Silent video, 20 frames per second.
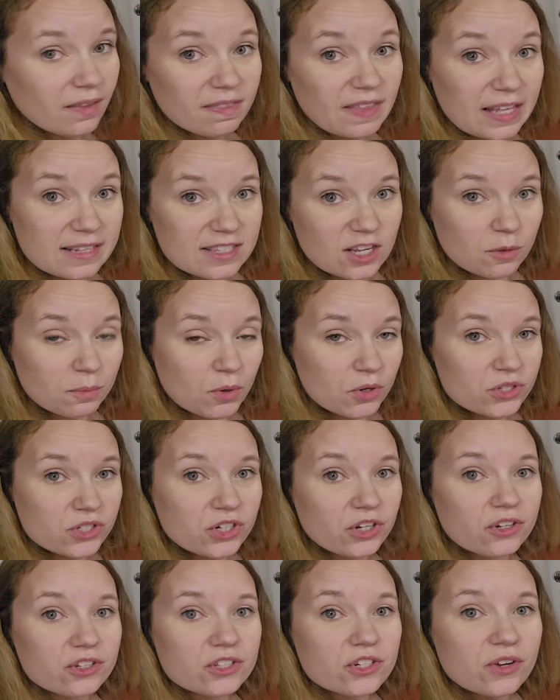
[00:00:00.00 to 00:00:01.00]
That's how most
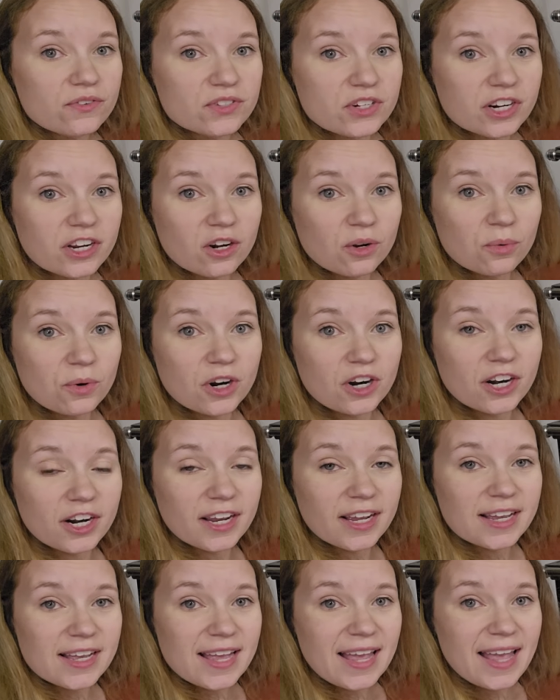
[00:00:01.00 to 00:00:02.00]
cook stoves are gonna
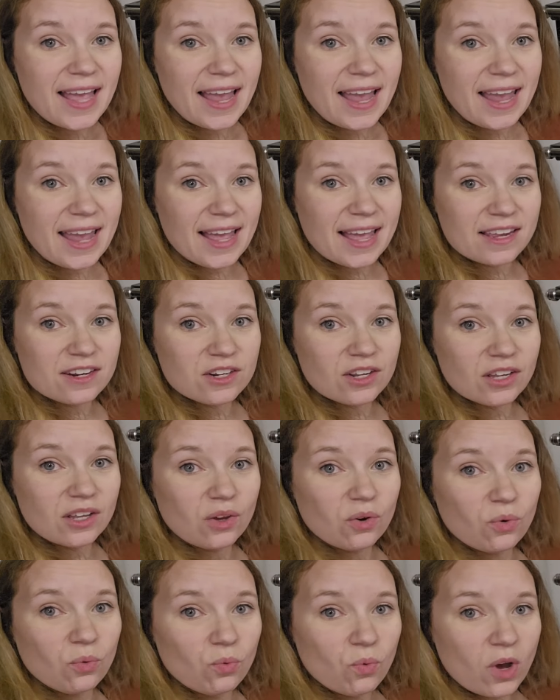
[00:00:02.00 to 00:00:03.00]
work. And
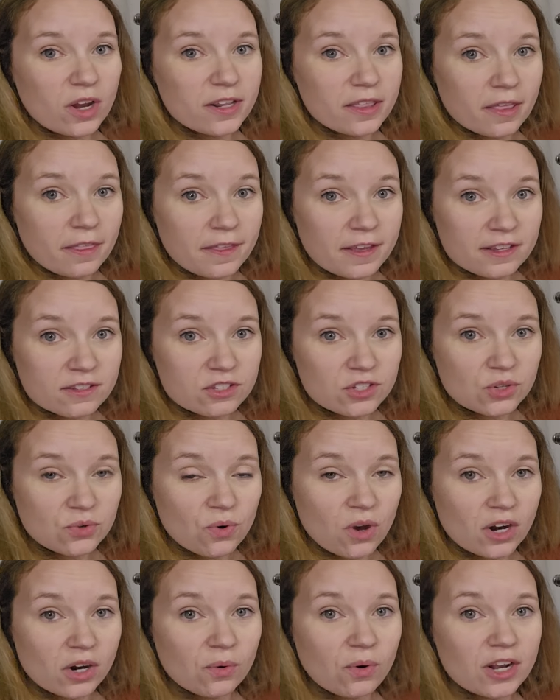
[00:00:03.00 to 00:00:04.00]
one of the things you
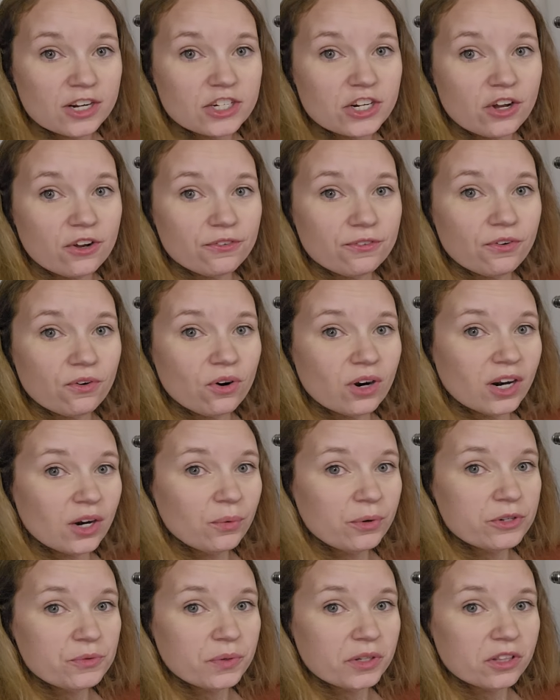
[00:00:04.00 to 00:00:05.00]
wanna watch out for,
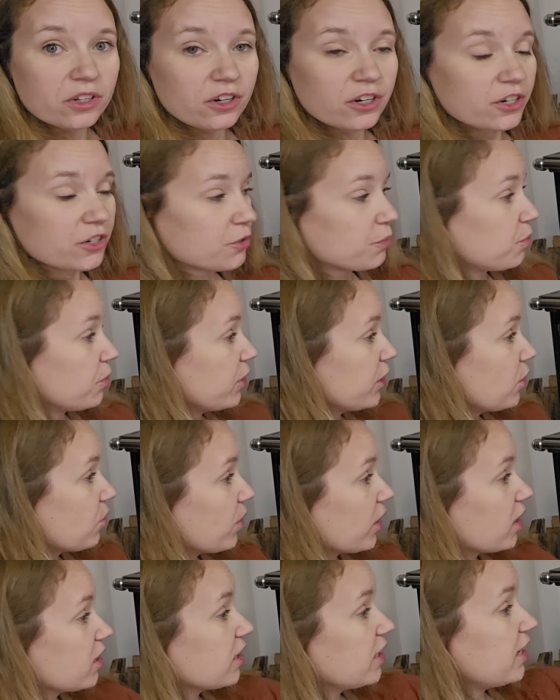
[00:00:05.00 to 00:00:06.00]
which we learned pretty
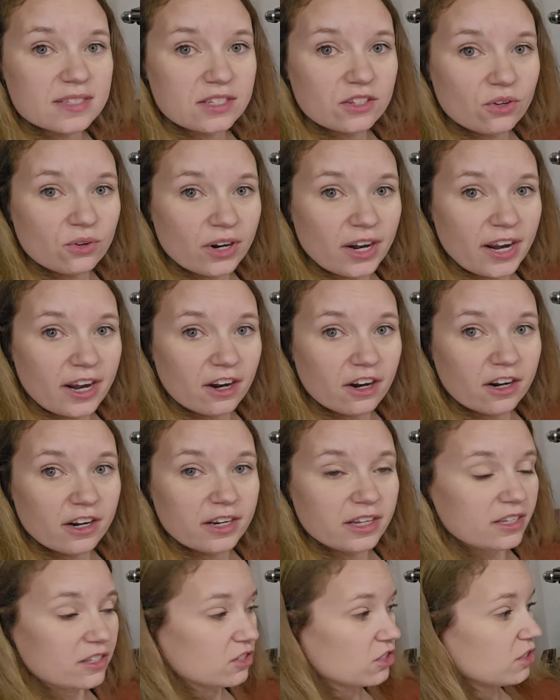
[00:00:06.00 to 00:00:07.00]
quickly, your air
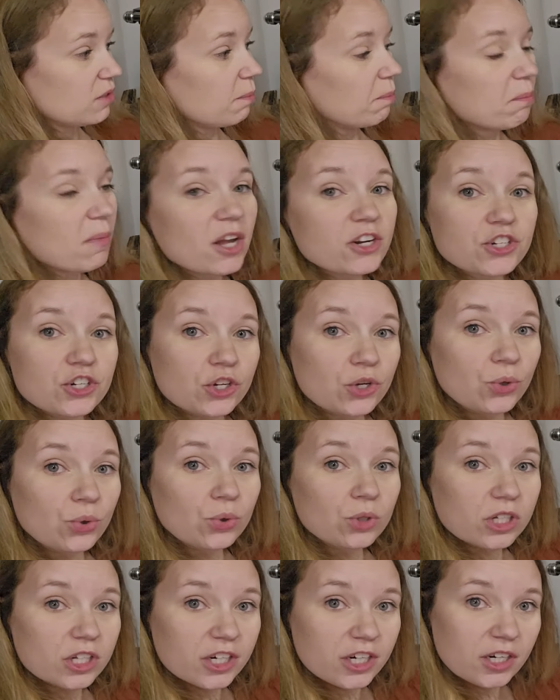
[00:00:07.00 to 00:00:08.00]
is much
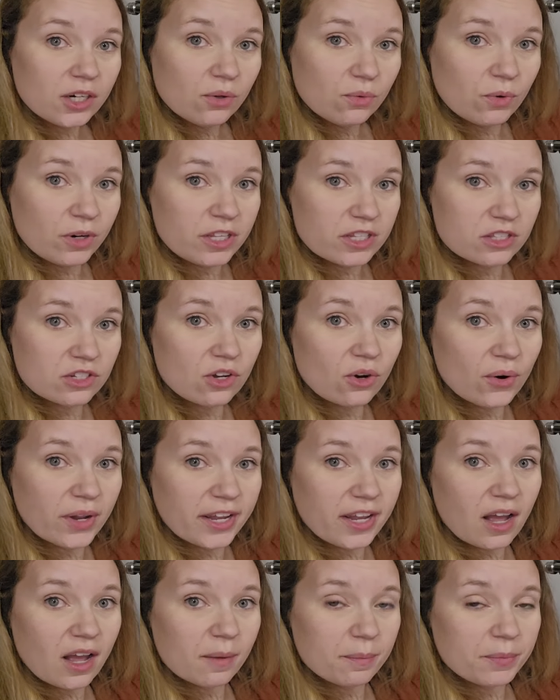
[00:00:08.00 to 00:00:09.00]
cooler when it's
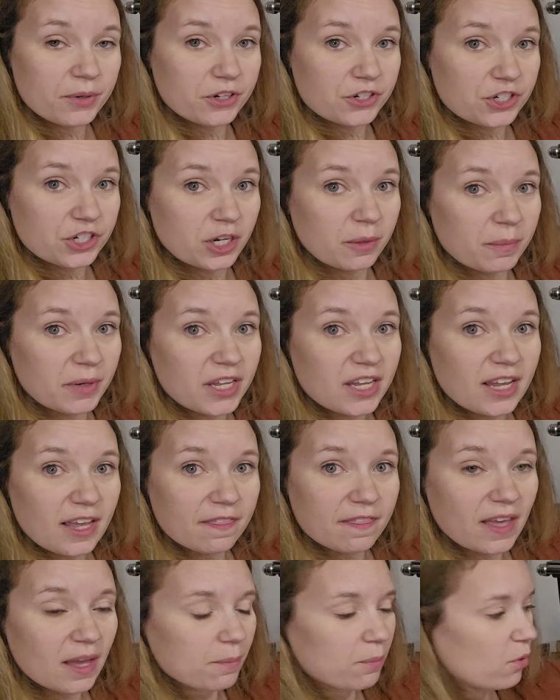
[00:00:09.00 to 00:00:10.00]
going up your chimney
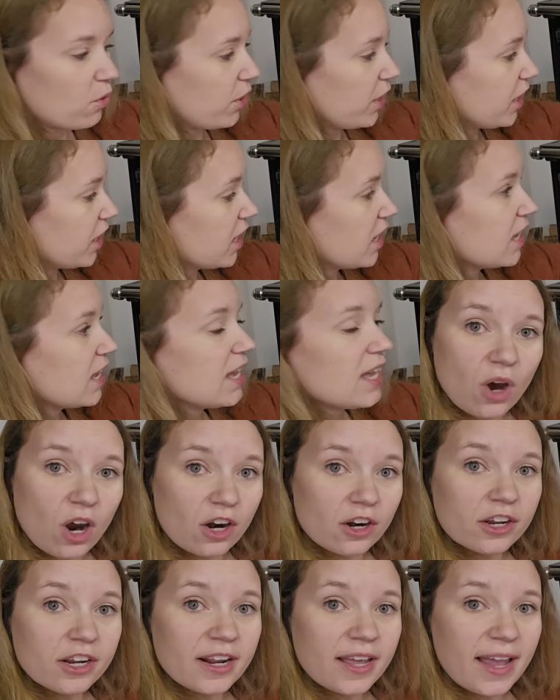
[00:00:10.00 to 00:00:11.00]
at that point.
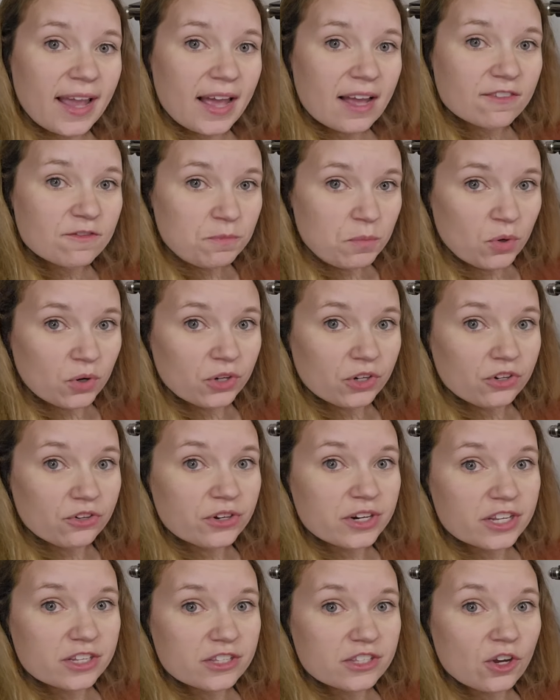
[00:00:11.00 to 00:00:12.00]
Are gonna have more
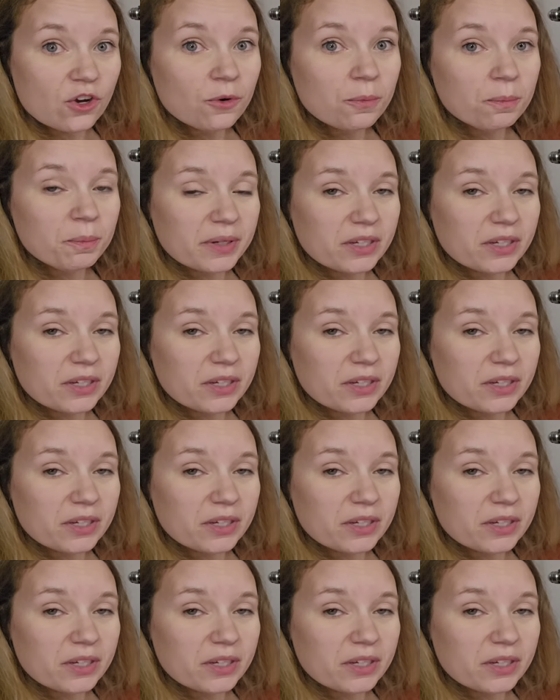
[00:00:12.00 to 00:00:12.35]
creosote